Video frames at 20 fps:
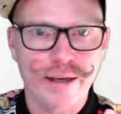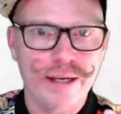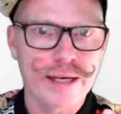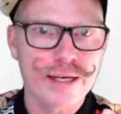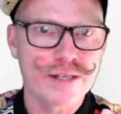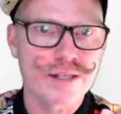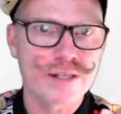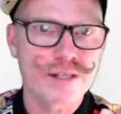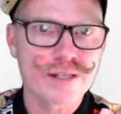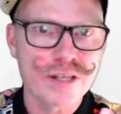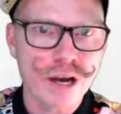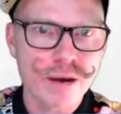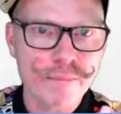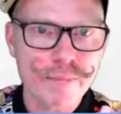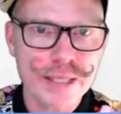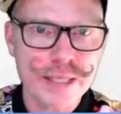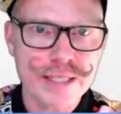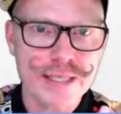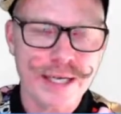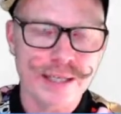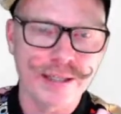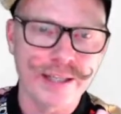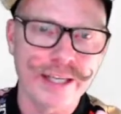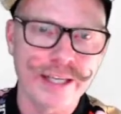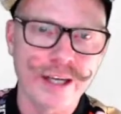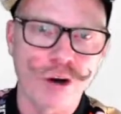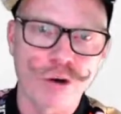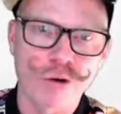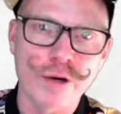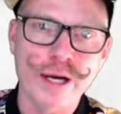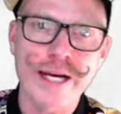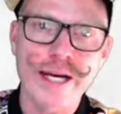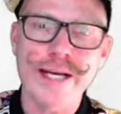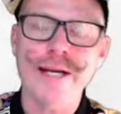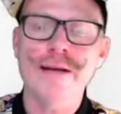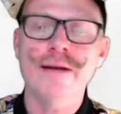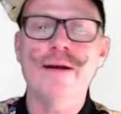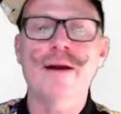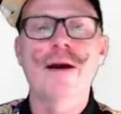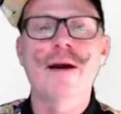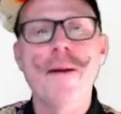it's a zombie suddenly already.